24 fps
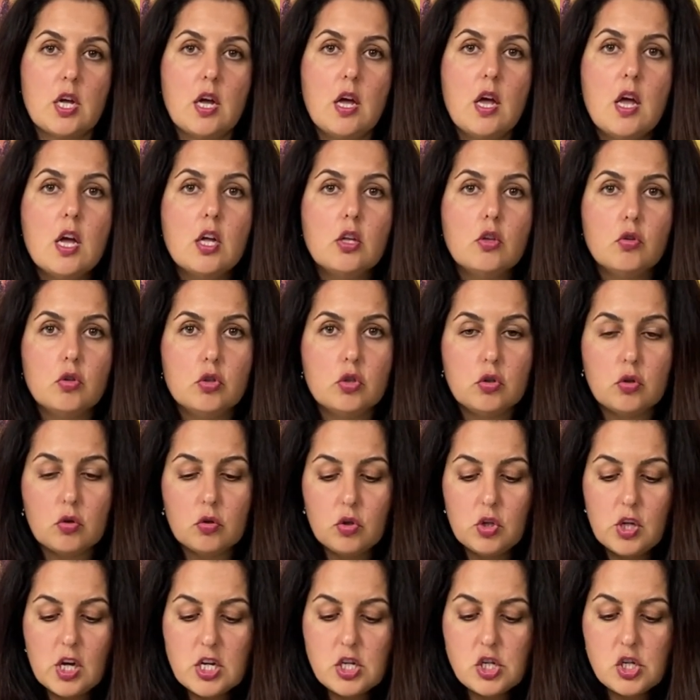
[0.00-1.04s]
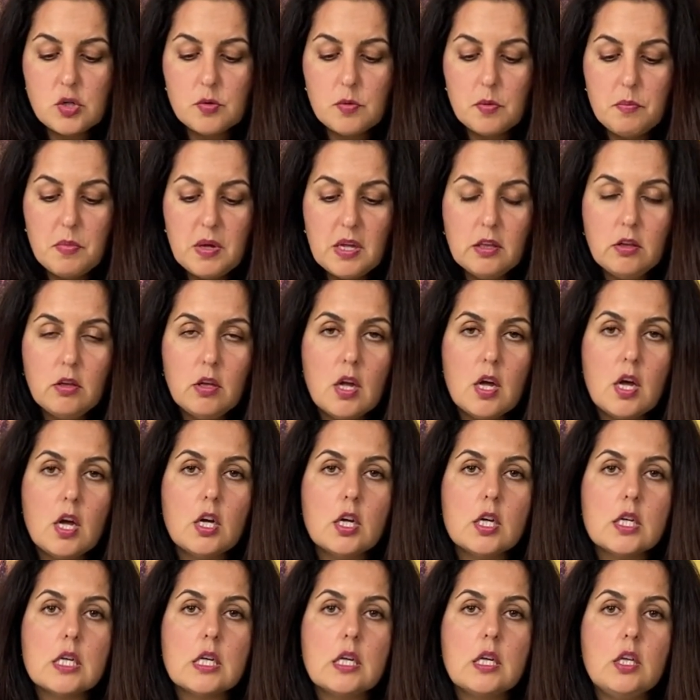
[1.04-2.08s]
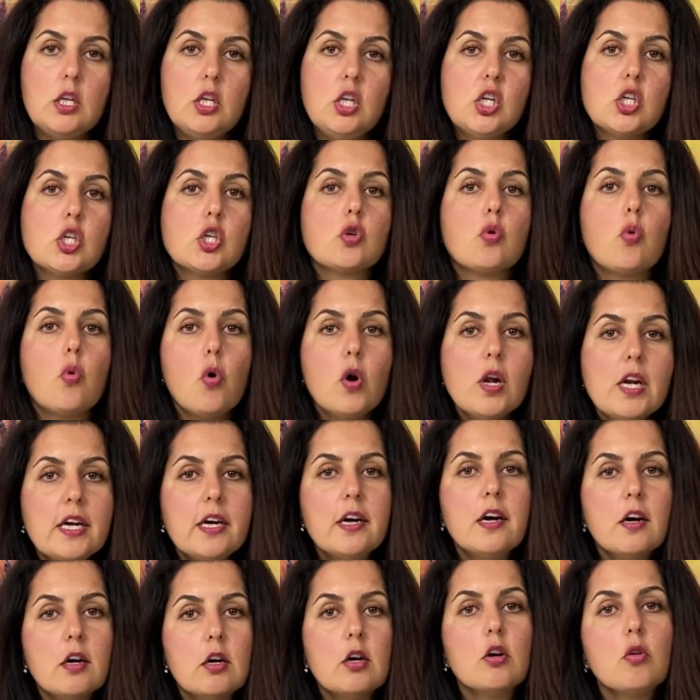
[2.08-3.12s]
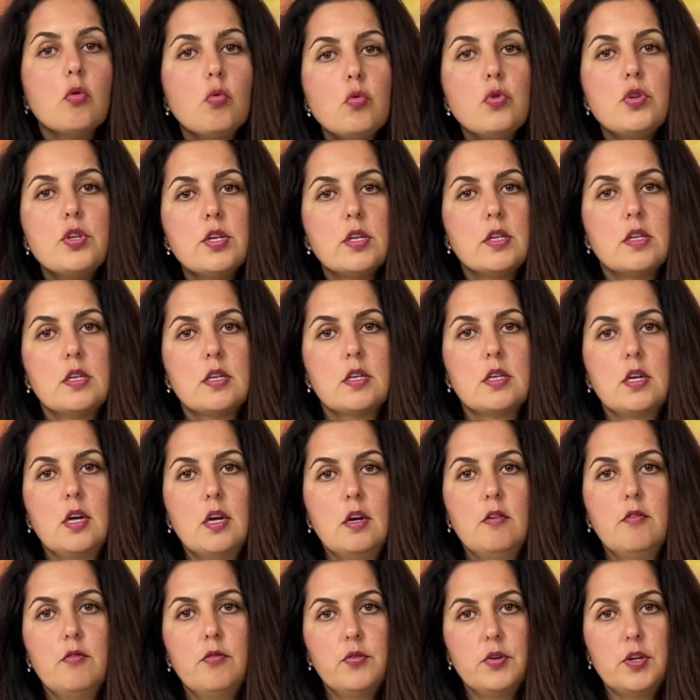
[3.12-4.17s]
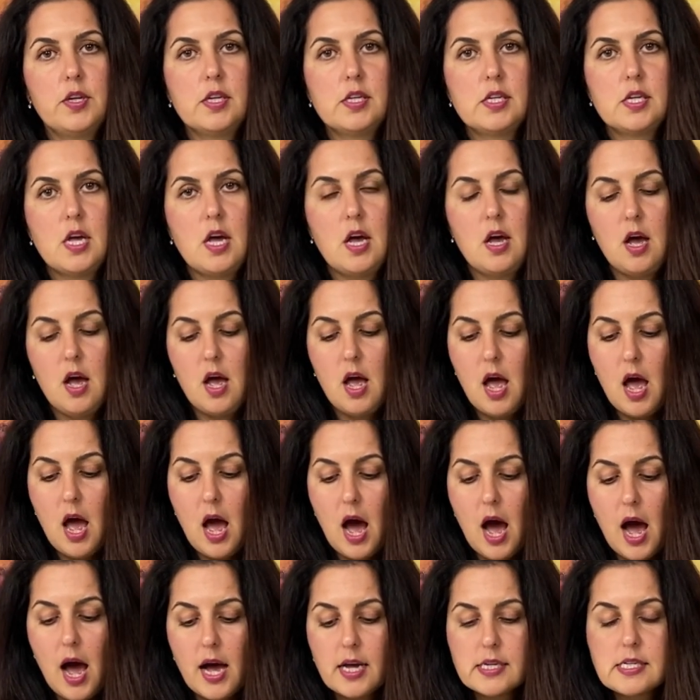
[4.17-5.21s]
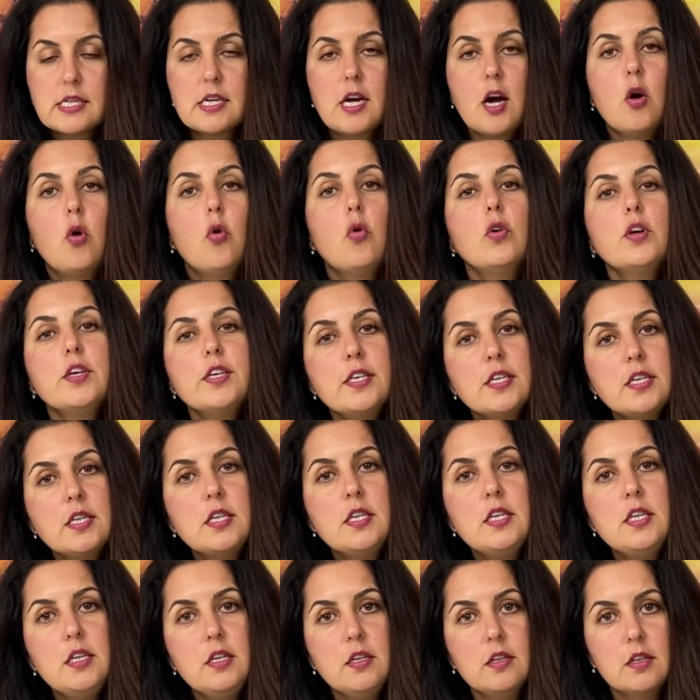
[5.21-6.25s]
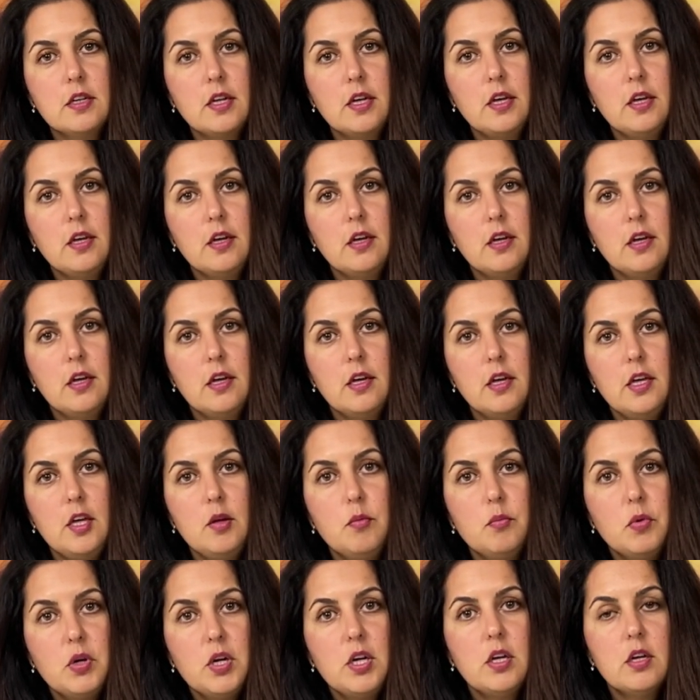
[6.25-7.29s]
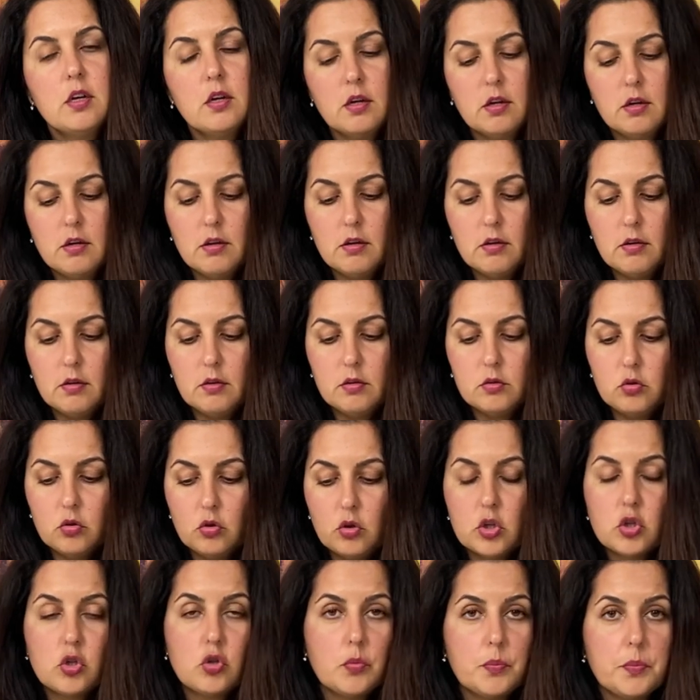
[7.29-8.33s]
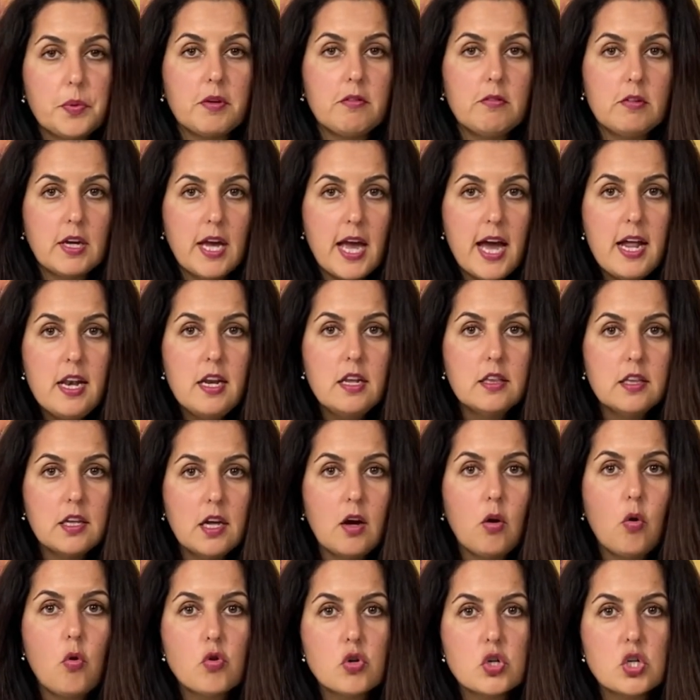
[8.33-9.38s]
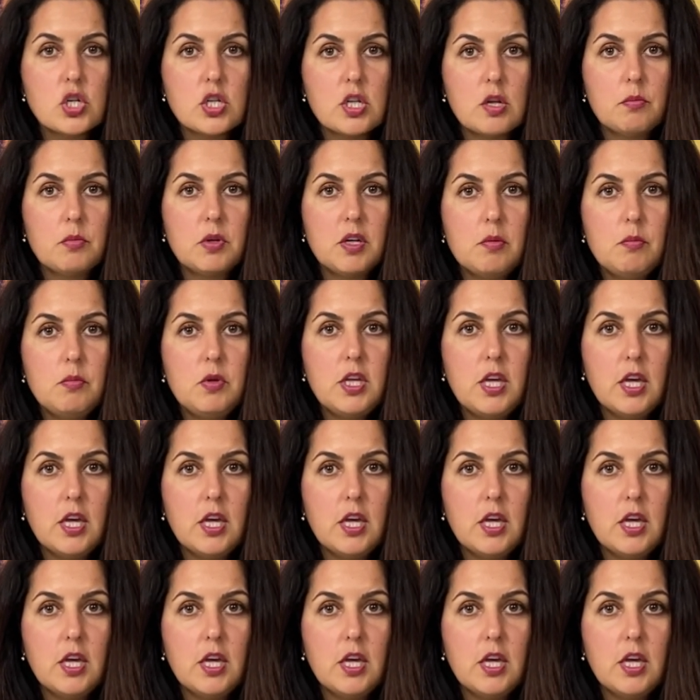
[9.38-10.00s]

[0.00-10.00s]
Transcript: The torque is not how fast the drill spins, but how strong it is. And we just tested this out on the leather belt.